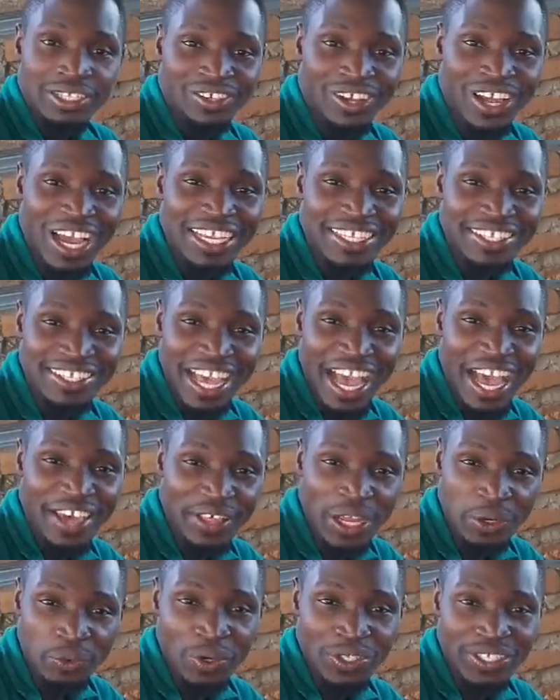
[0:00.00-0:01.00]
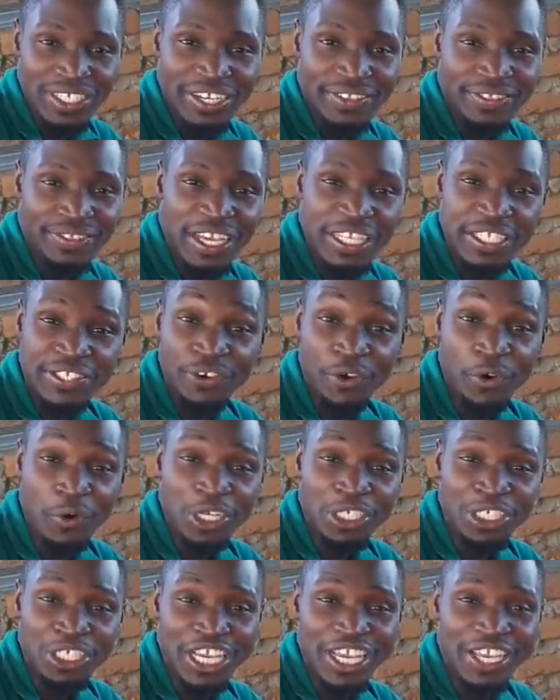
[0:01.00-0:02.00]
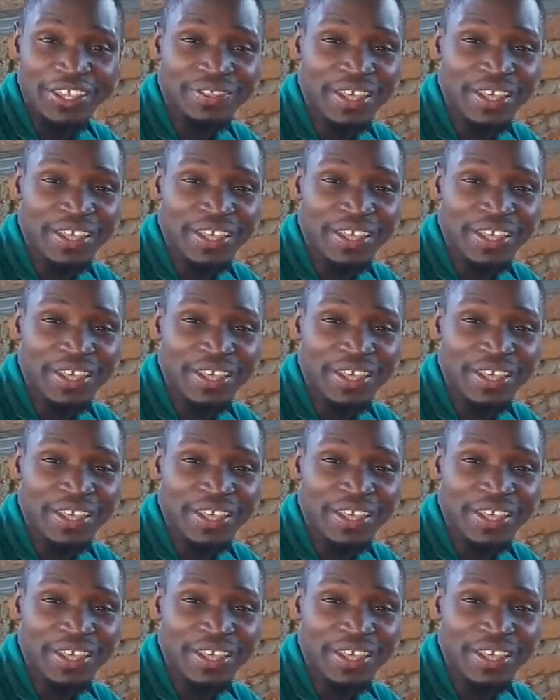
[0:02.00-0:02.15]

So guys, yeah, that was it. Thanks for watching.